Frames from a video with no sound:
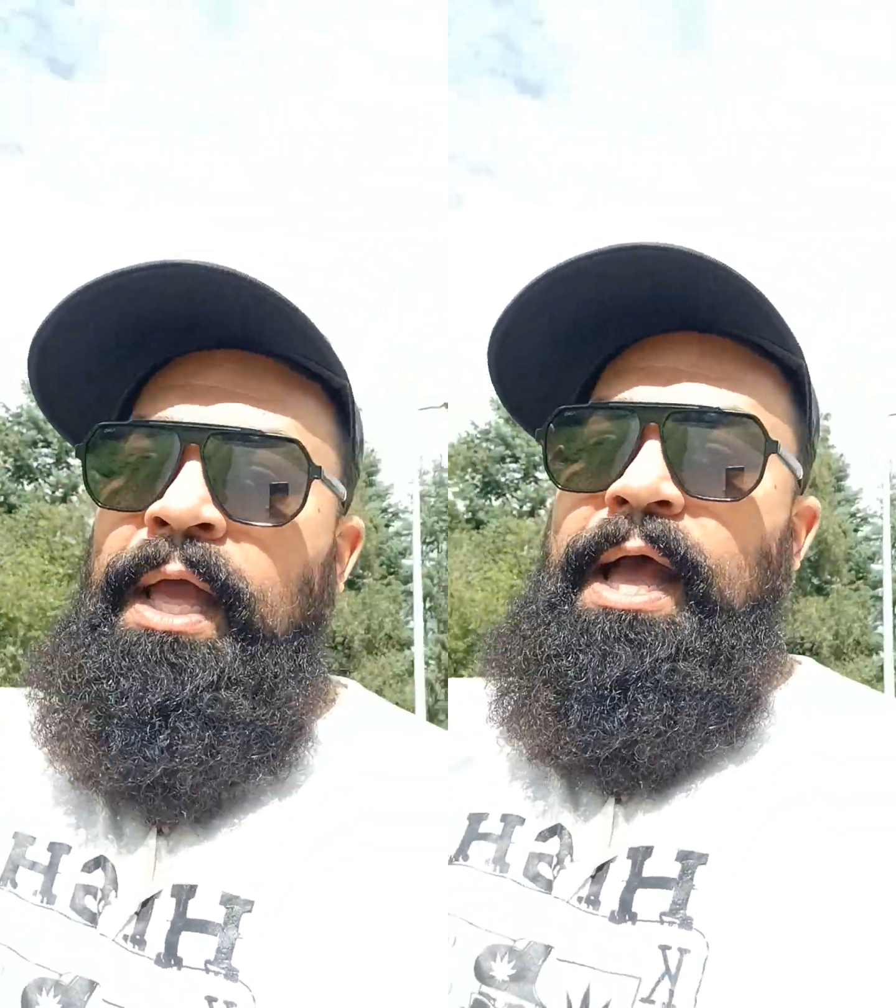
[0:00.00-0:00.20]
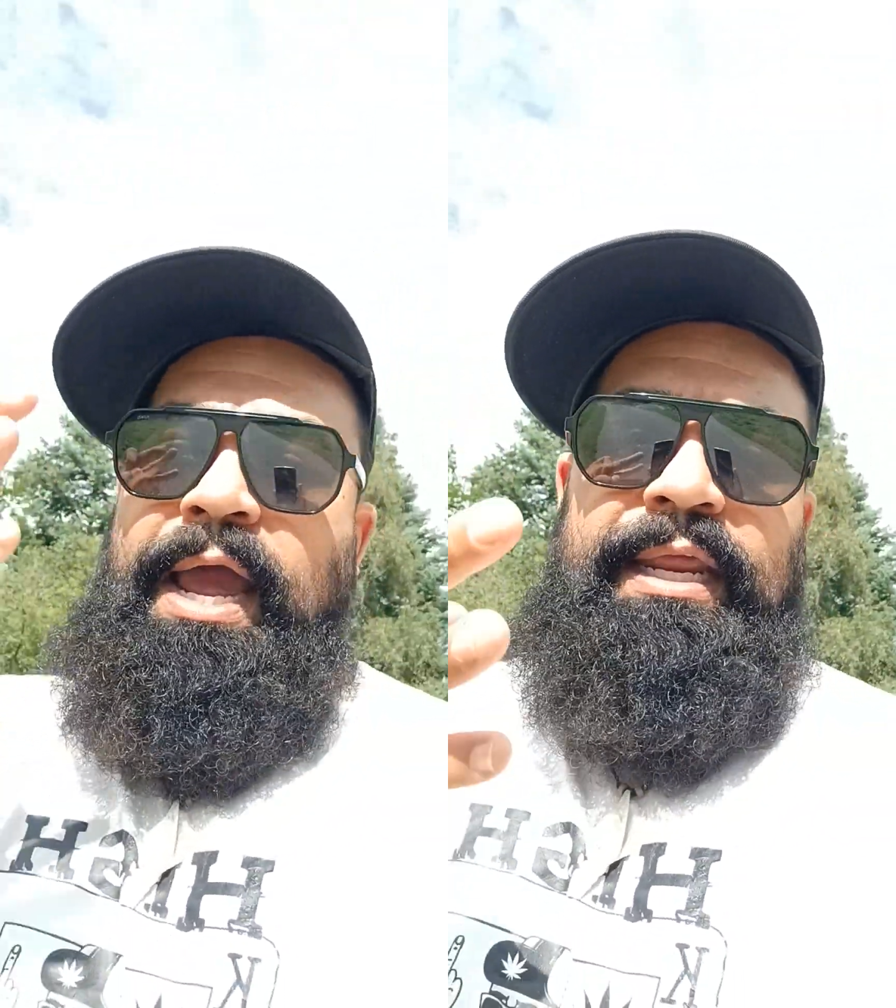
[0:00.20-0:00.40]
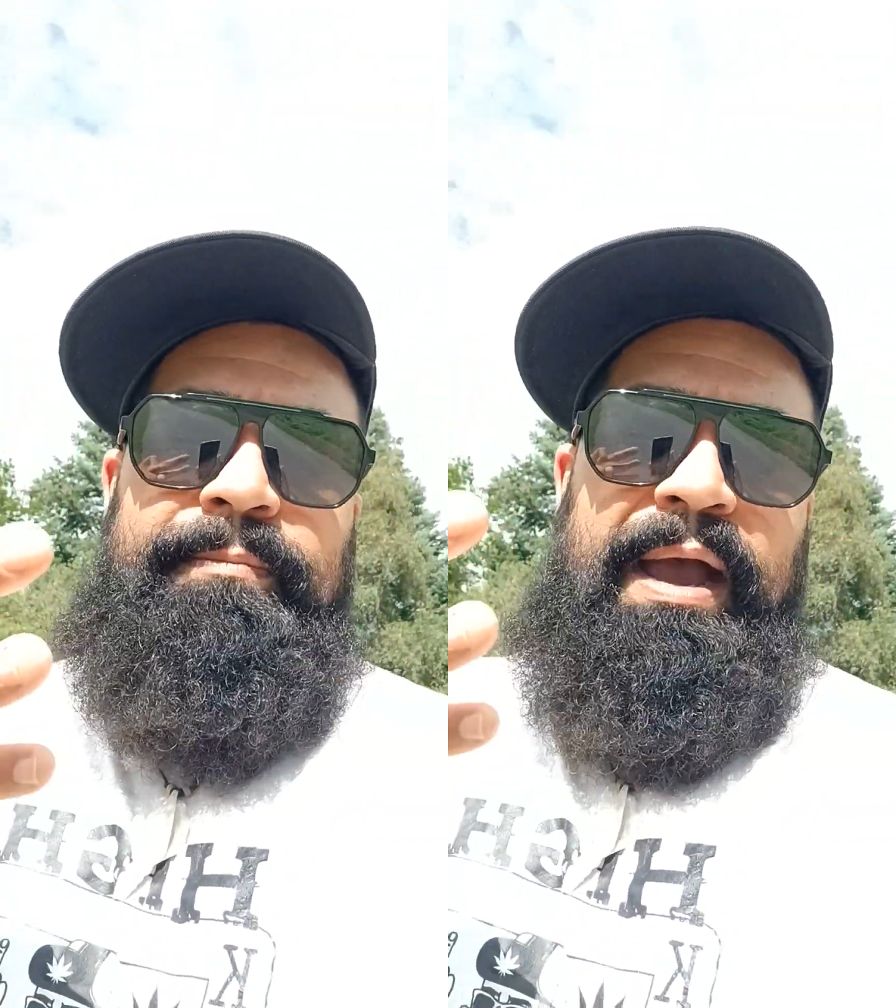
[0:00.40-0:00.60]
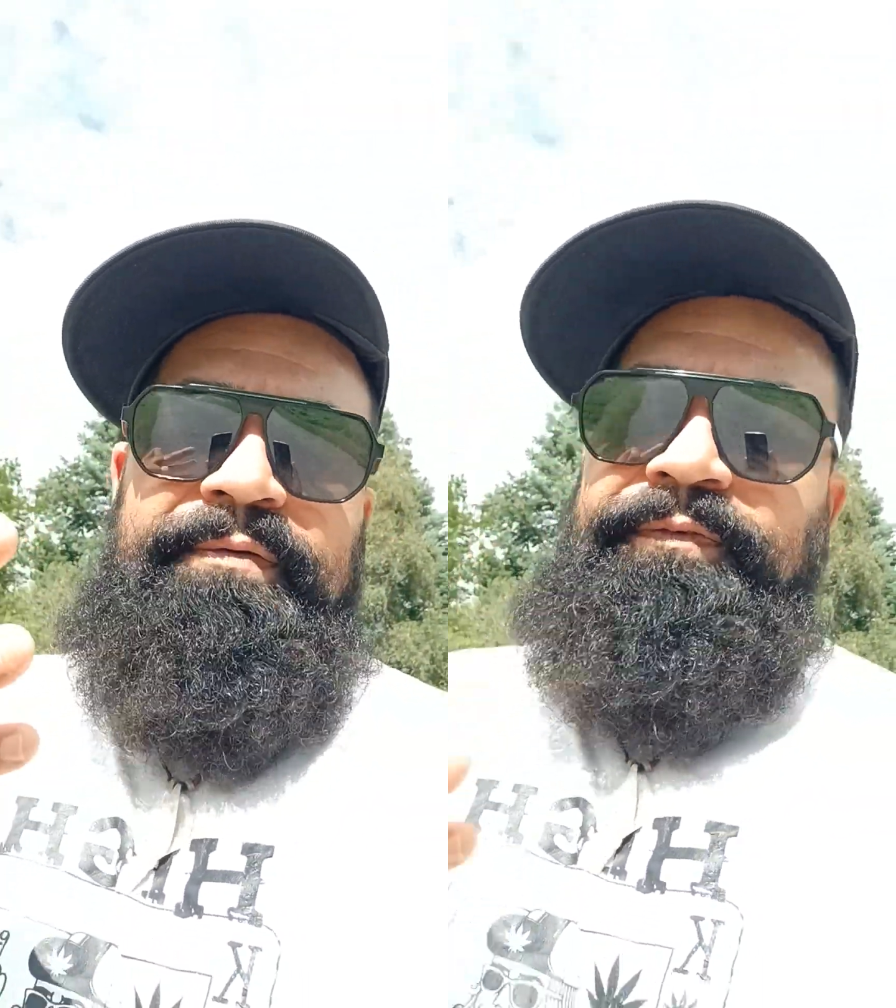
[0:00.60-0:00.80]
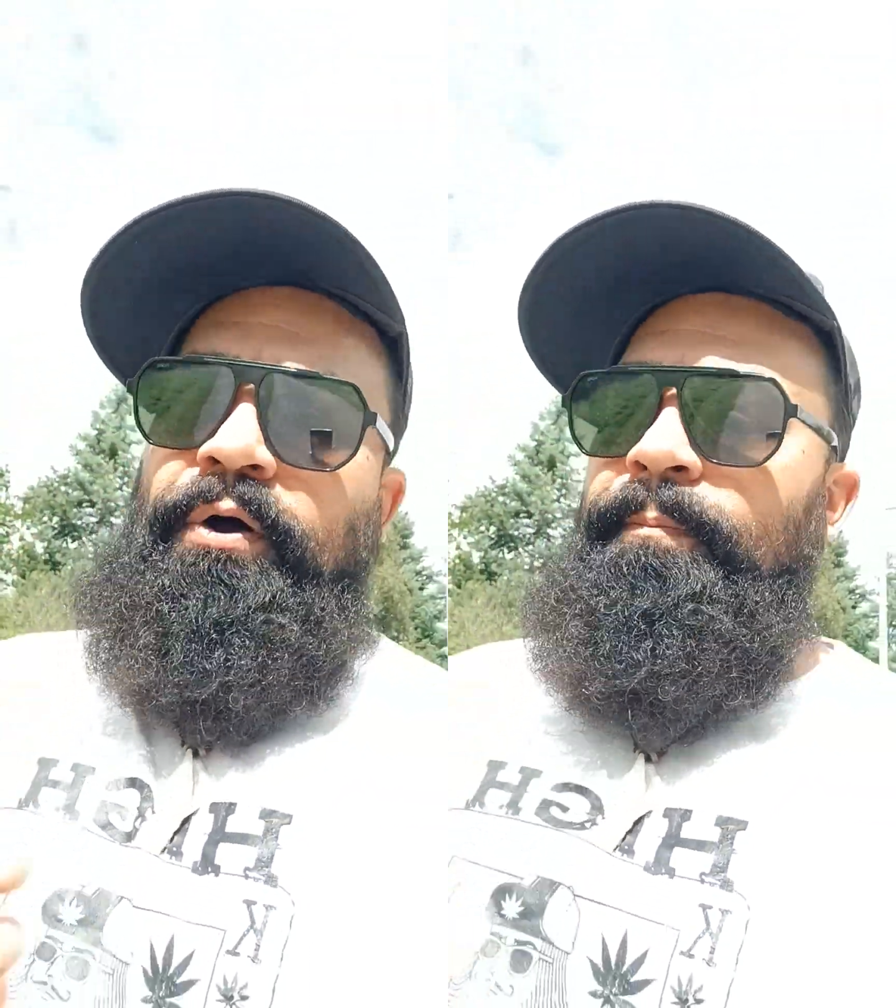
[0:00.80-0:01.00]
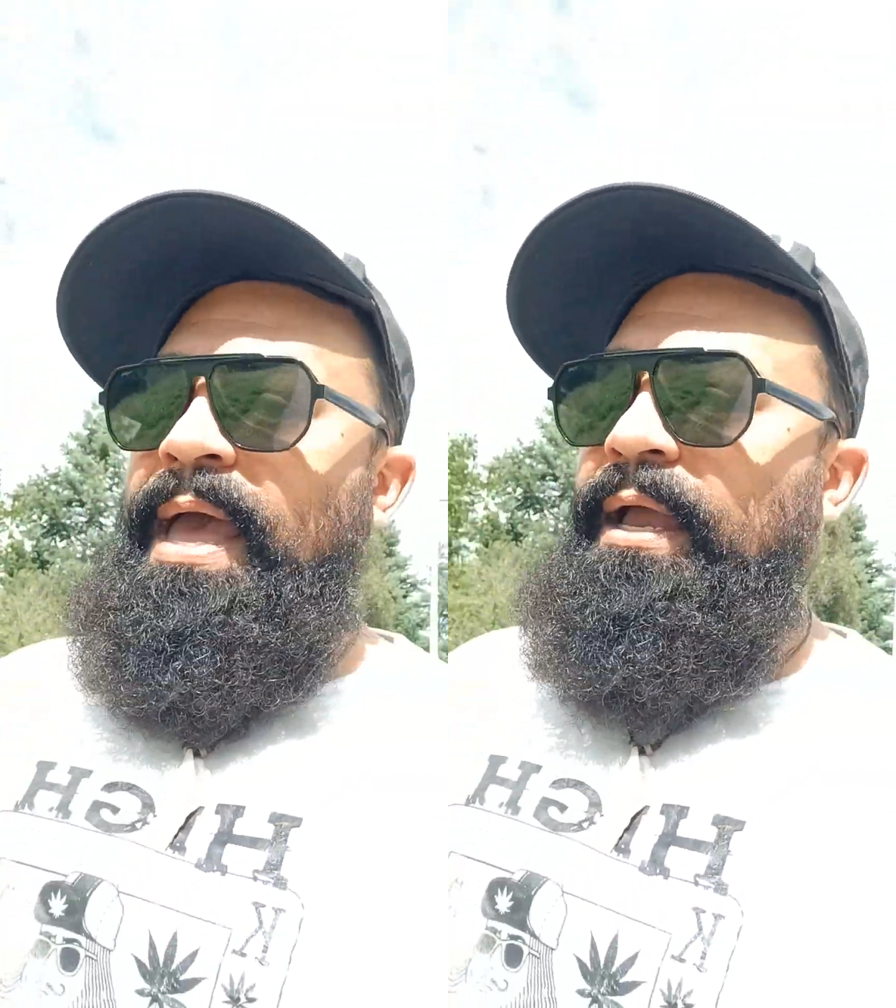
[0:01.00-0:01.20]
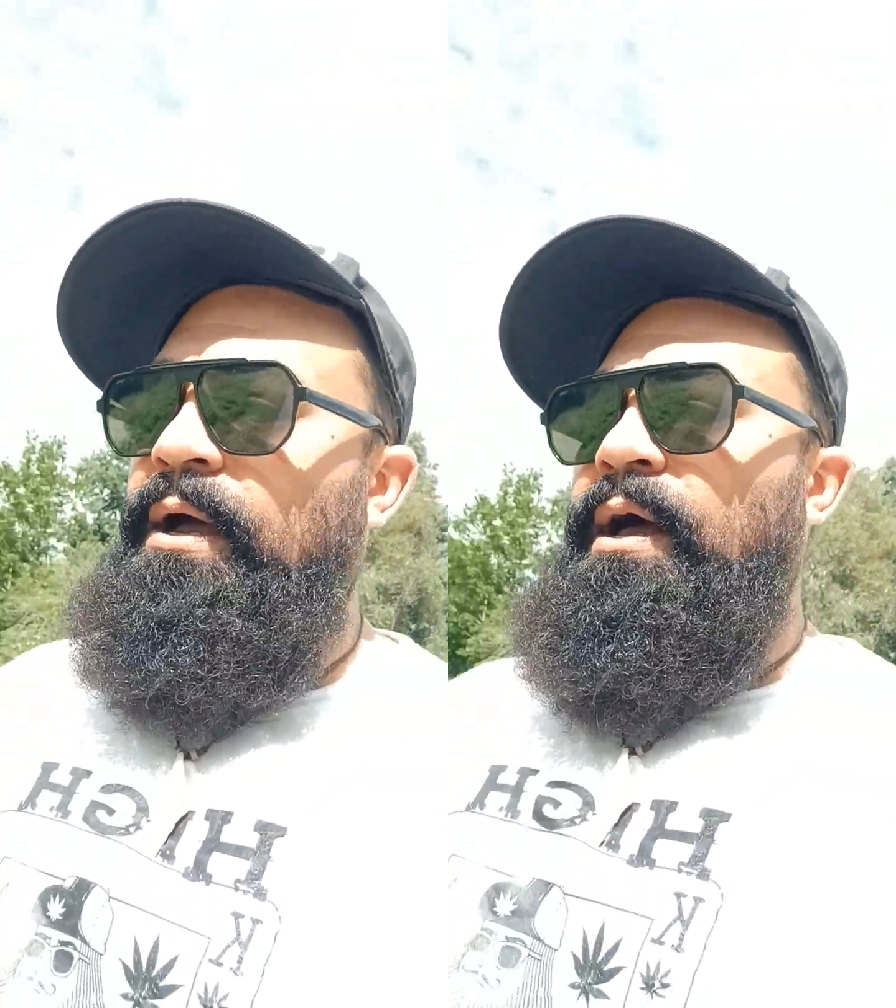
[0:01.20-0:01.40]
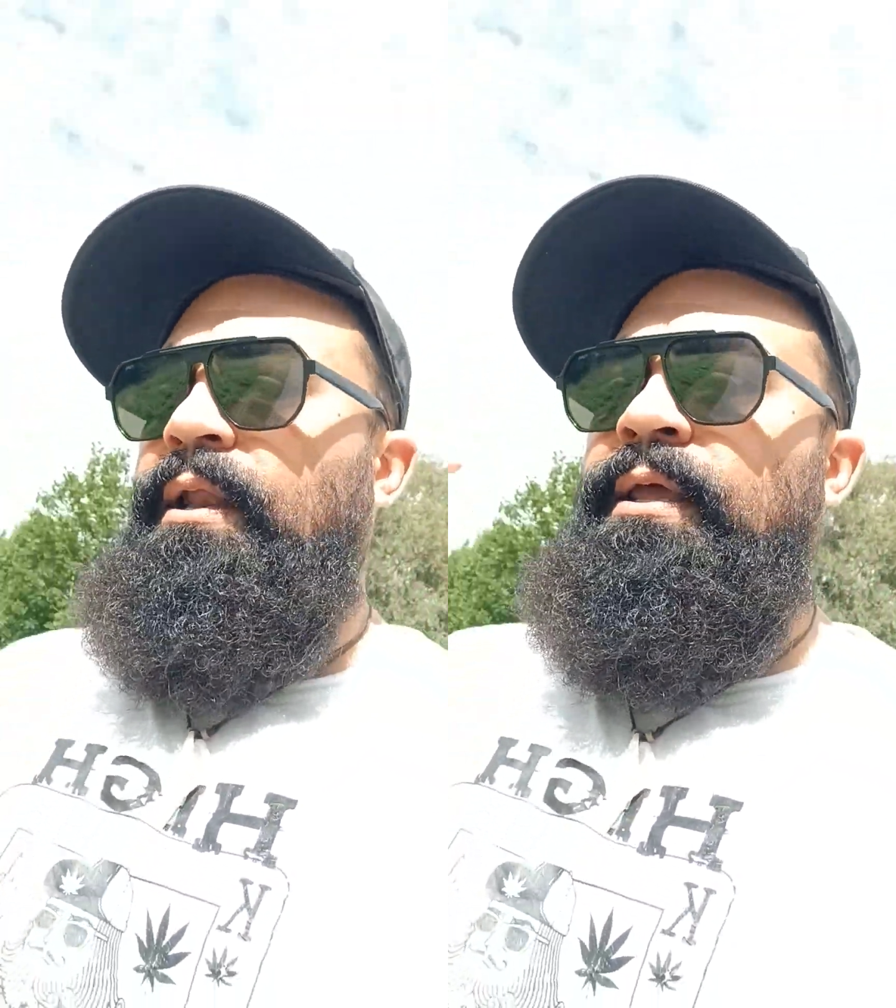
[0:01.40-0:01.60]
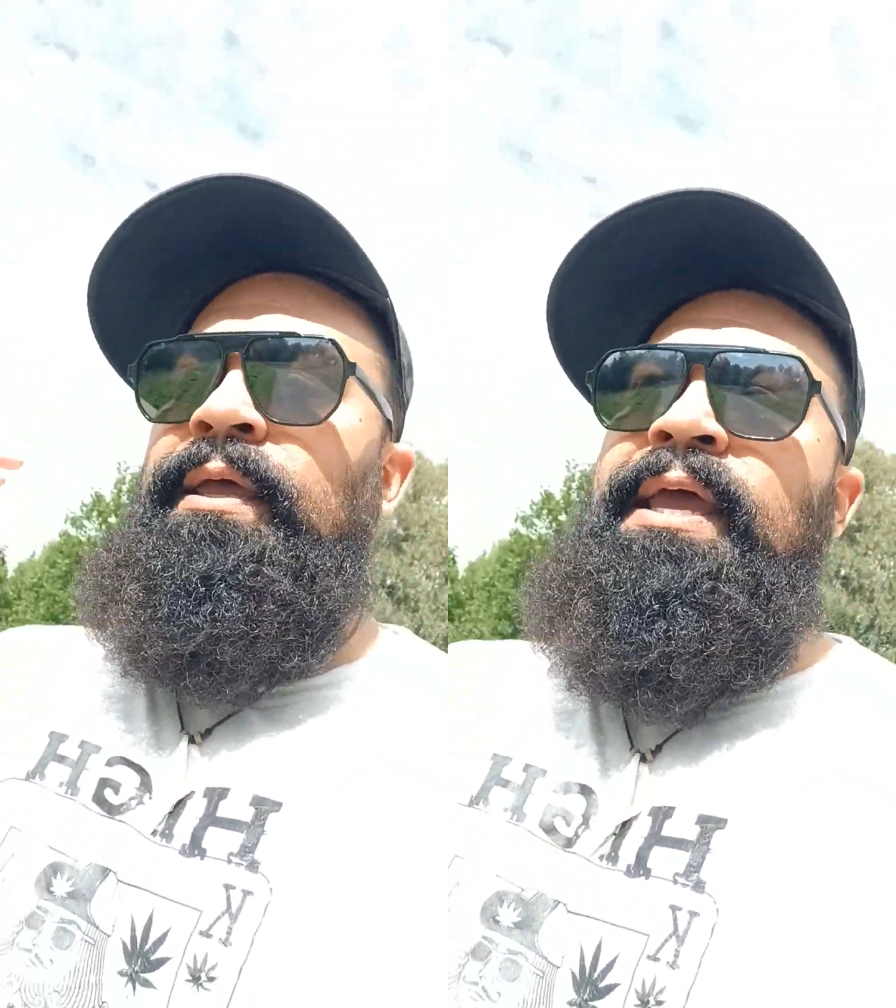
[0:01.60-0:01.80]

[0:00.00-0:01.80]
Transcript: I needed my phone back on.